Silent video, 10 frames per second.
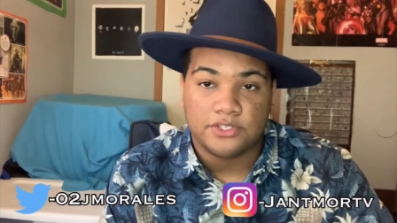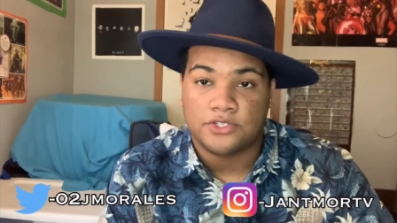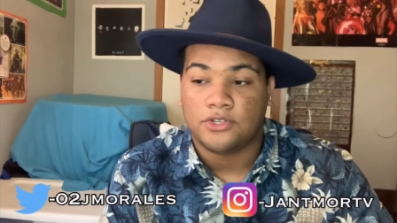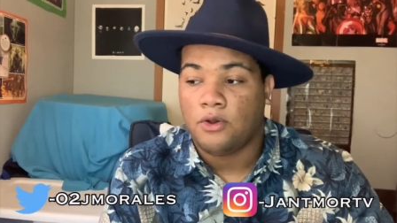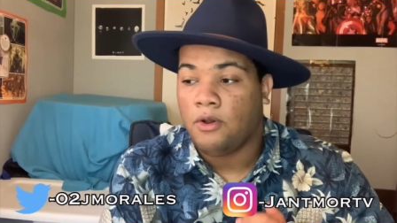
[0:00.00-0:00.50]

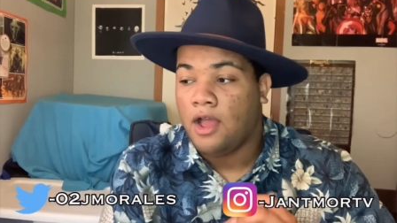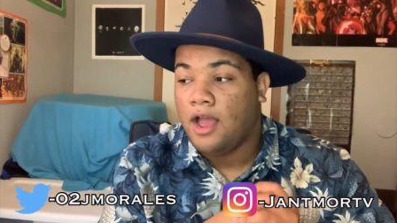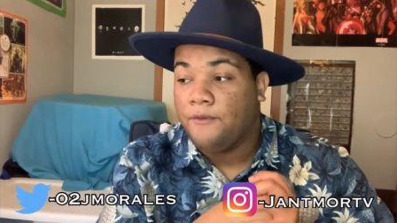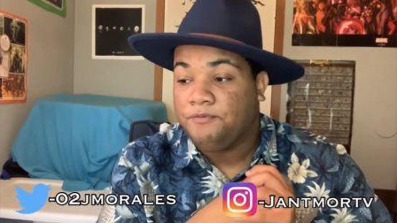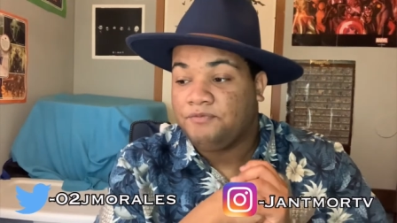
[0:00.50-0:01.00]
So
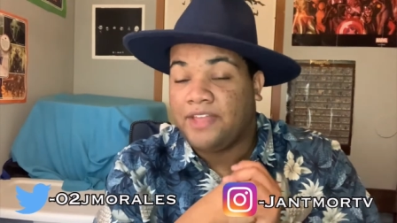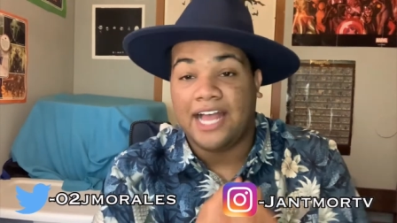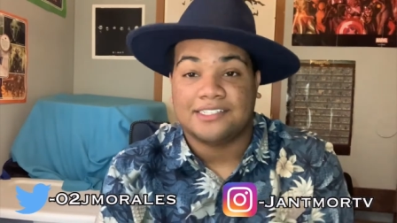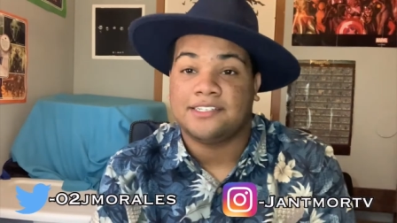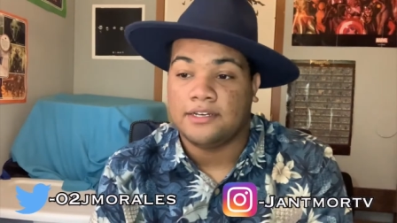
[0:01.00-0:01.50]

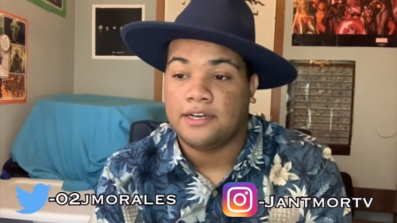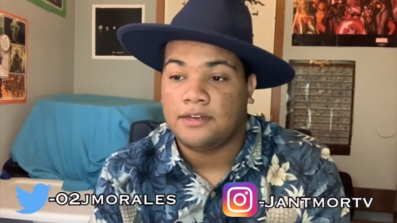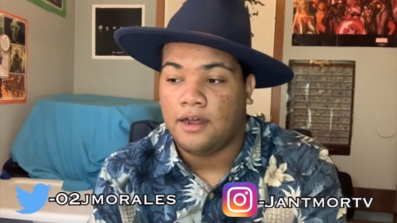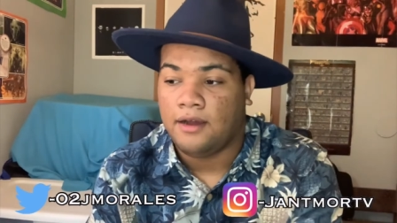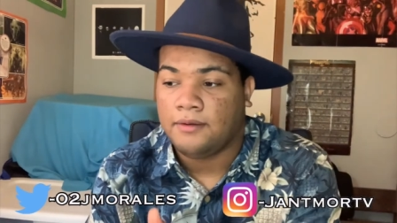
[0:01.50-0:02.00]
that's
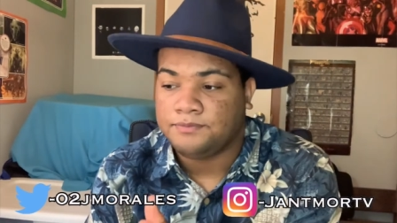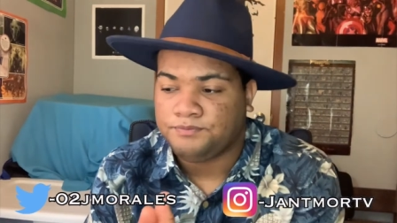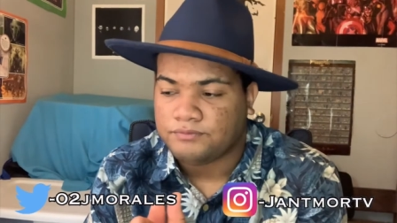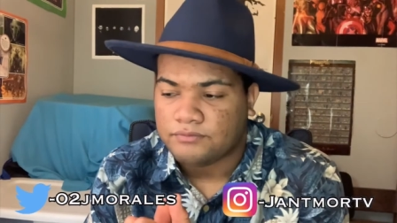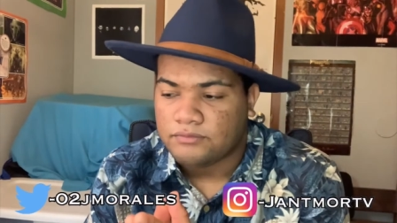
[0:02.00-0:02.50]
good. Um,
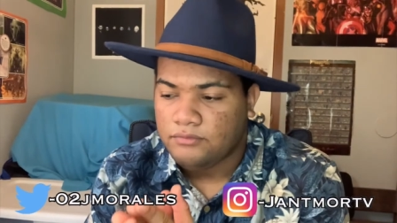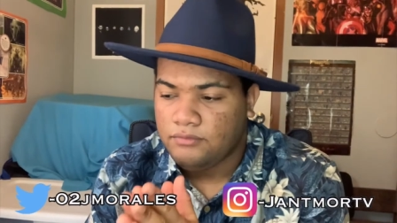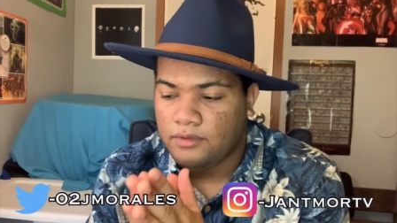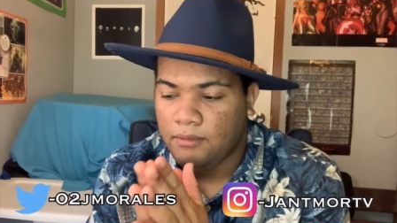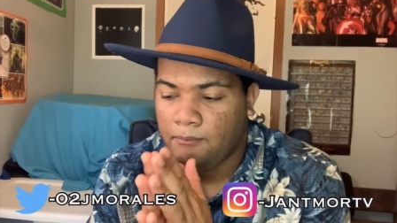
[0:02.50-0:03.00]

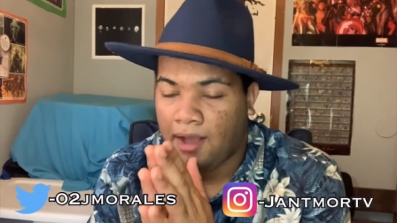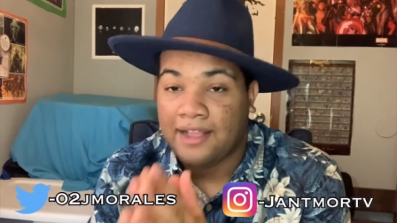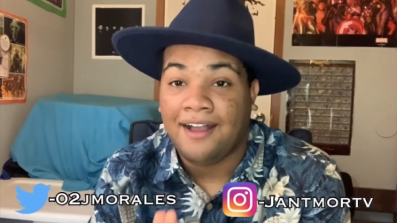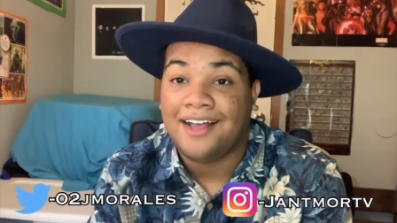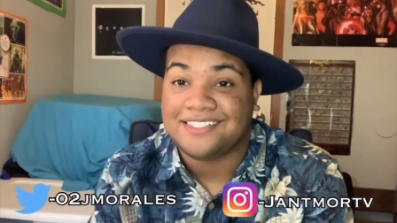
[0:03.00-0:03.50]
my
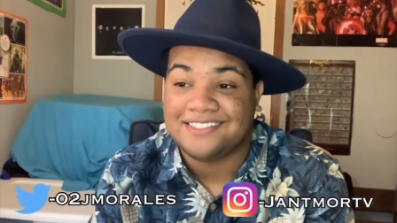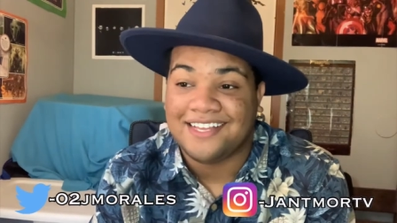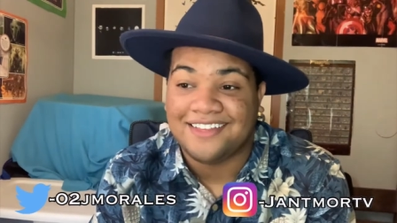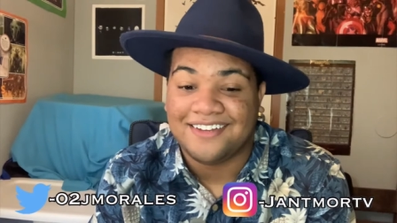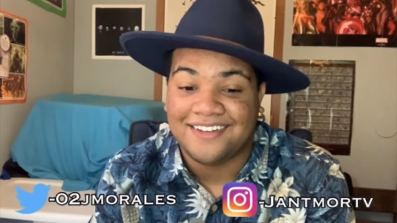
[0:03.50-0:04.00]
gosh, does
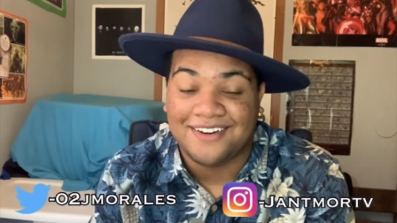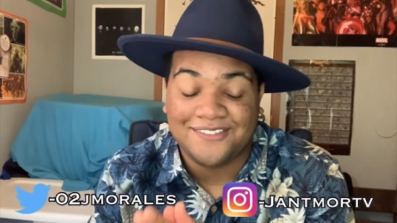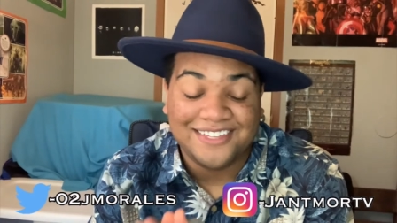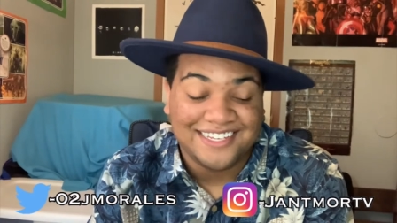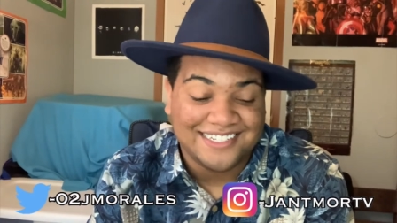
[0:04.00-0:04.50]
that look good? I'm
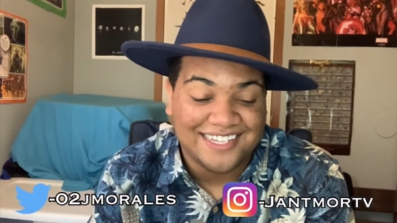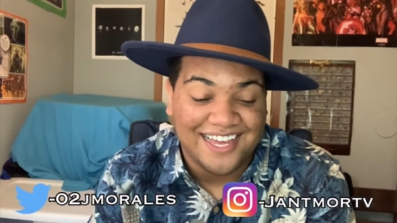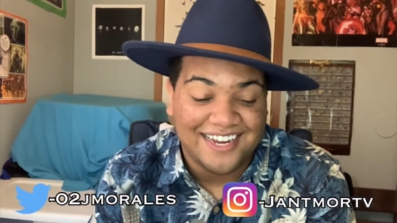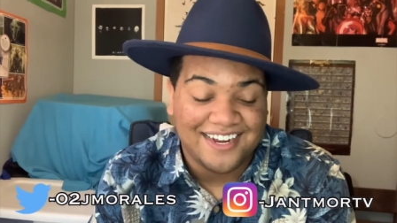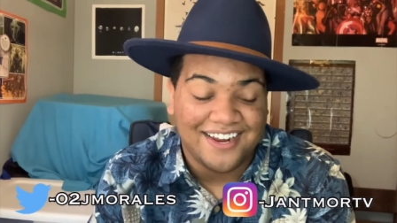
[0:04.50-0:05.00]
really
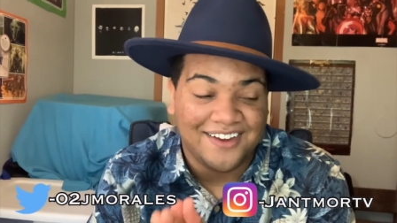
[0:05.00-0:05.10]
excited.